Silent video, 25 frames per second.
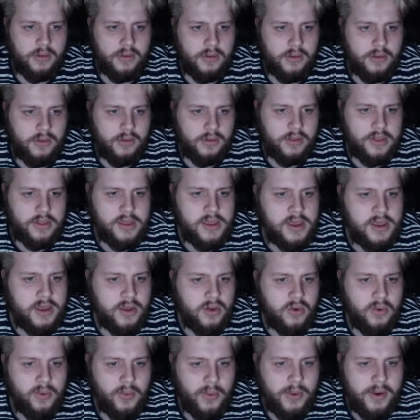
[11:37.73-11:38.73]
the
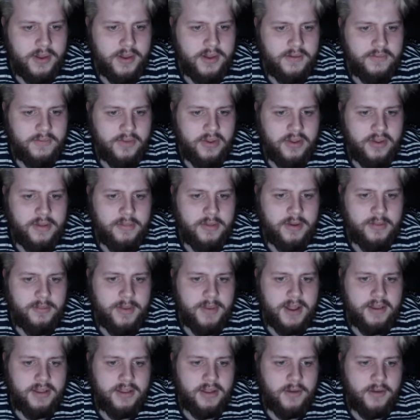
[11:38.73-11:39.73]
quality of the team
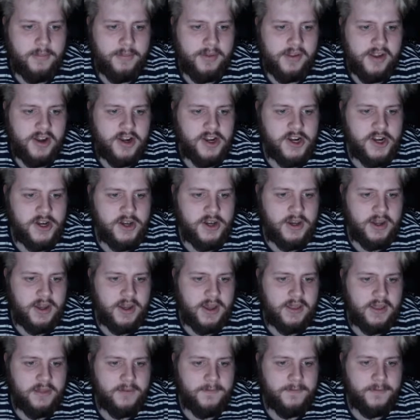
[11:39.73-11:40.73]
compared to the opposition,
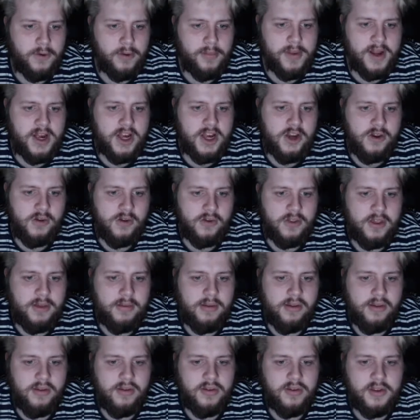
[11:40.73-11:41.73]
and the formation your team
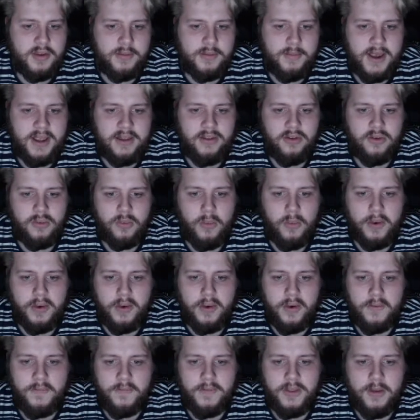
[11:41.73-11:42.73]
is using compared to one
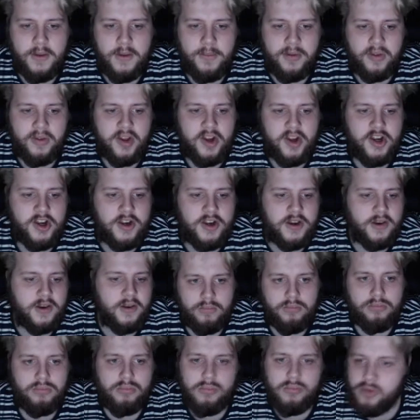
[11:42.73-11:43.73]
of the opposition.
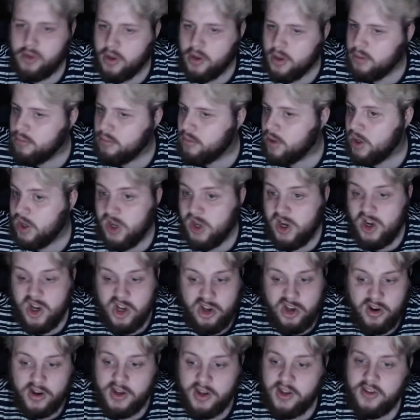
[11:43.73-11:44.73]
So
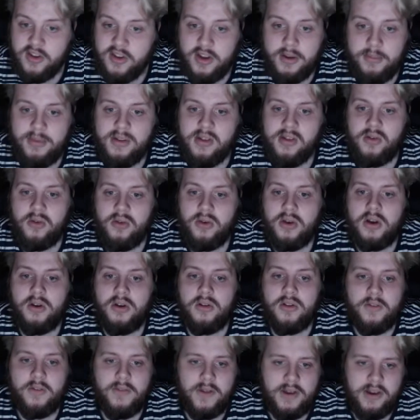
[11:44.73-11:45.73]
striker is going to be to score goals,
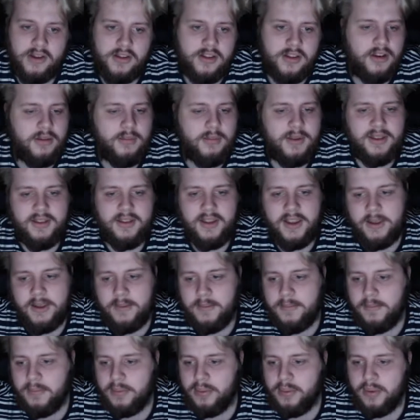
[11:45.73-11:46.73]
defender is going to be to
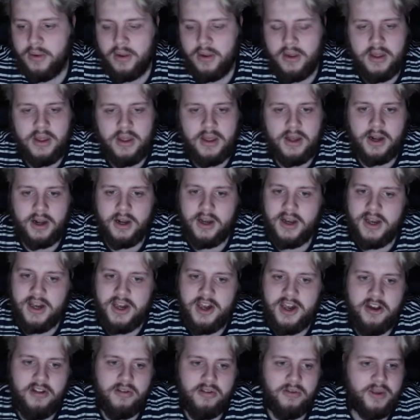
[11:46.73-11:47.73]
keep clean
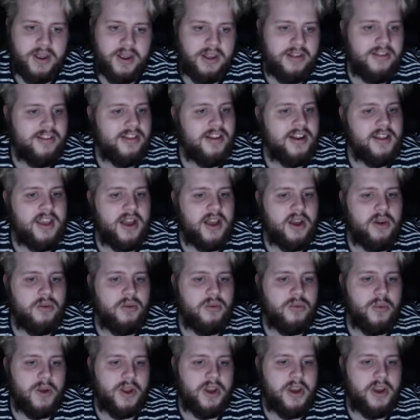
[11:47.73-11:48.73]
sheets or get slide tackles,
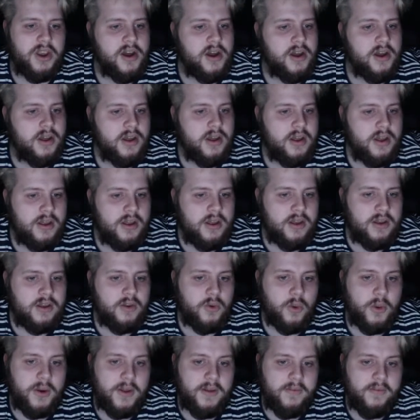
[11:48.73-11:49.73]
whatnot.
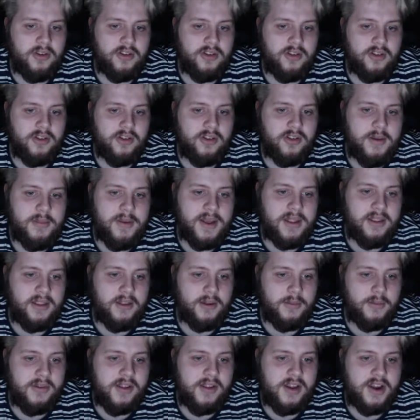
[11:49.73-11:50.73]
Quality of your team compared to the
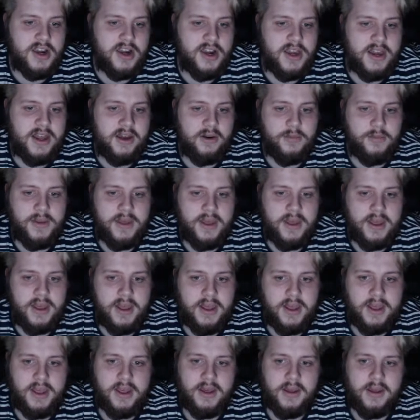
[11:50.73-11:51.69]
opposition, that will be...